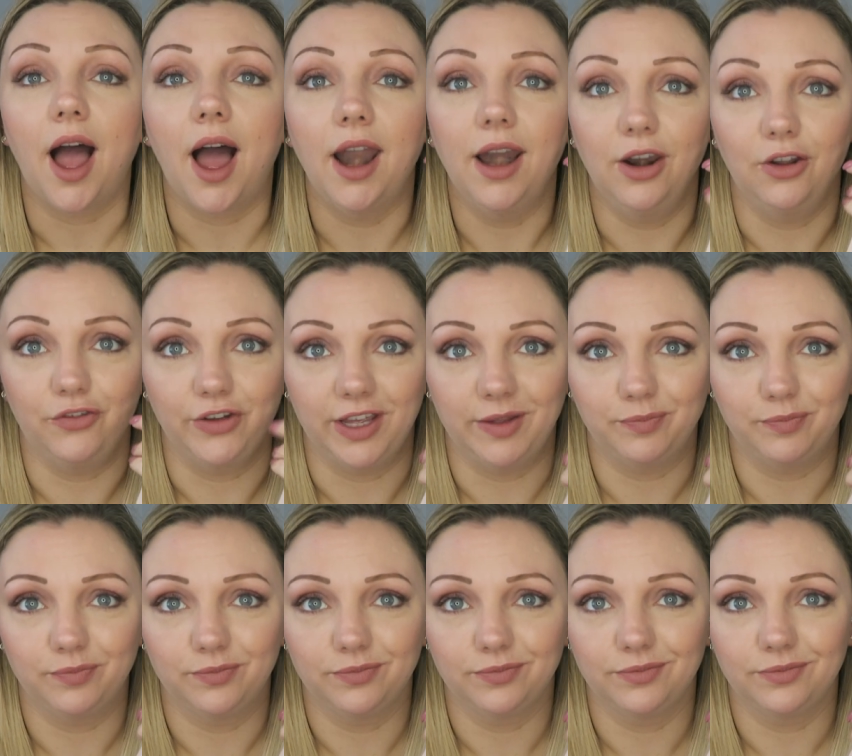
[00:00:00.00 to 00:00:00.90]
I love it.
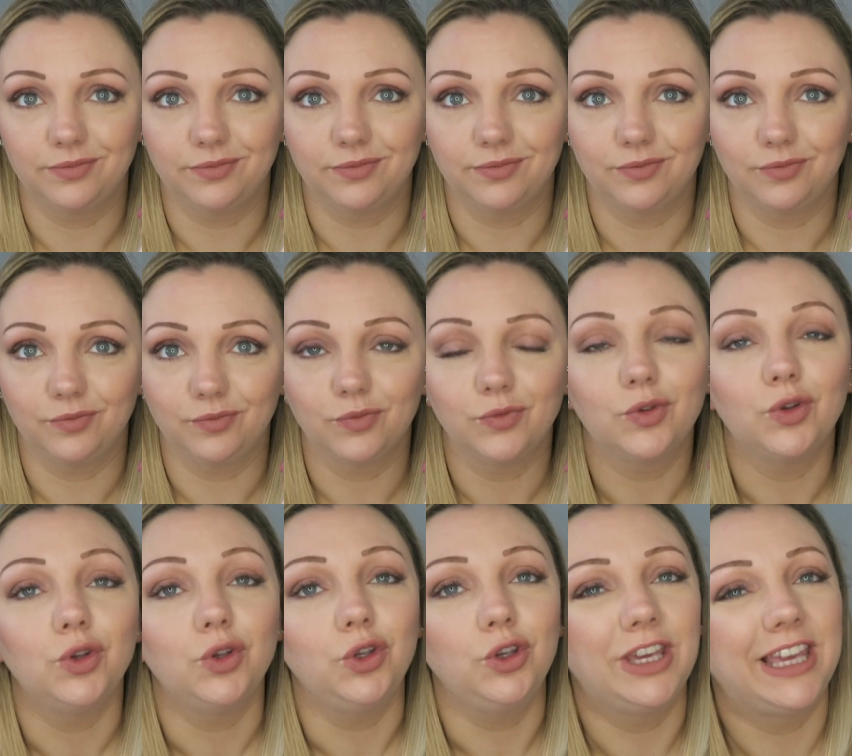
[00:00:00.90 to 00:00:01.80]

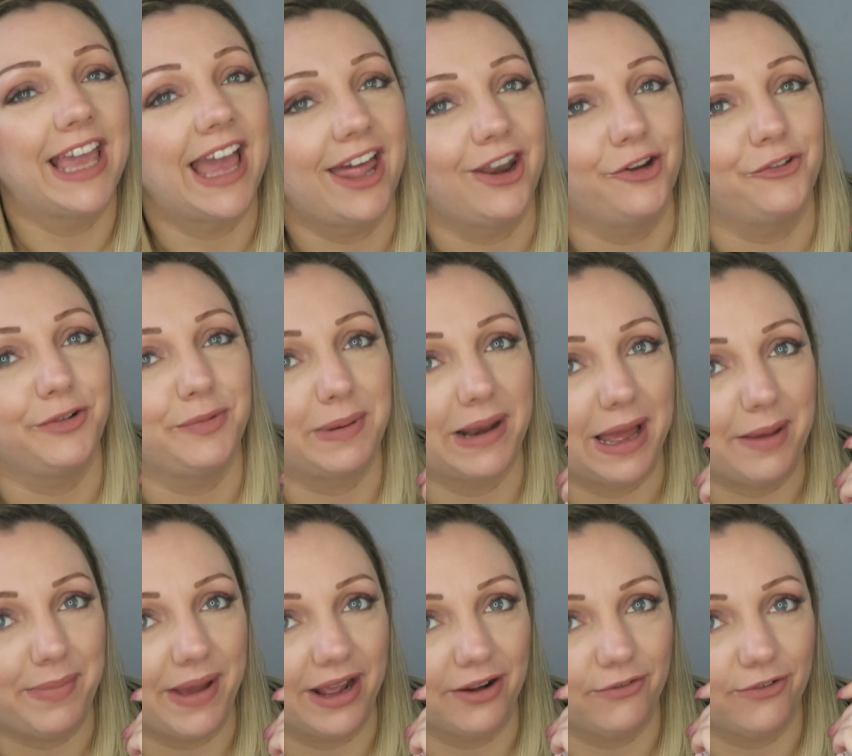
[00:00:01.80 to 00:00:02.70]
You cannot
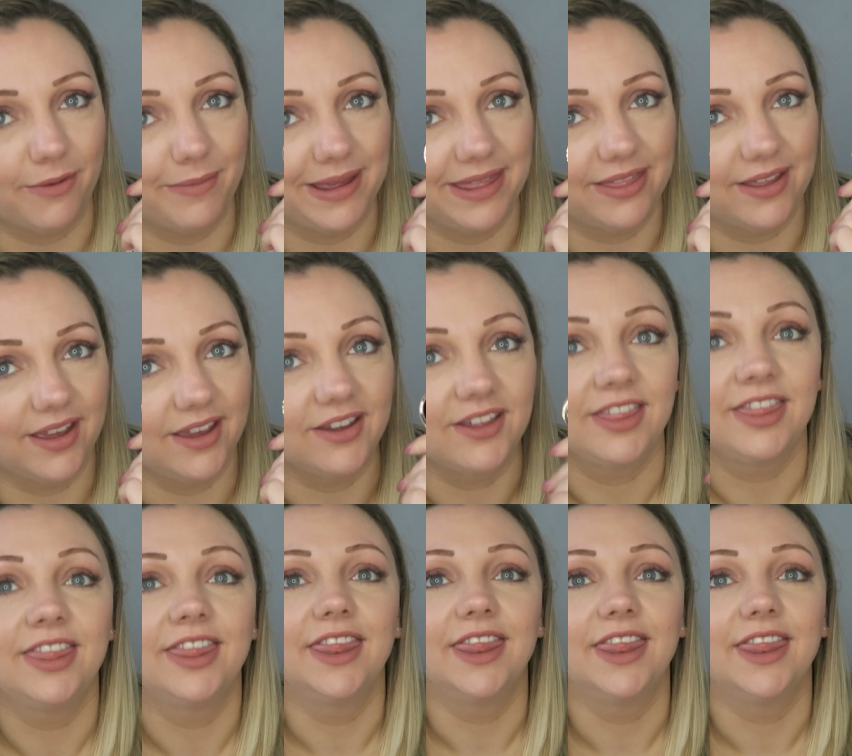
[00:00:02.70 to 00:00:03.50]
reply back from it though.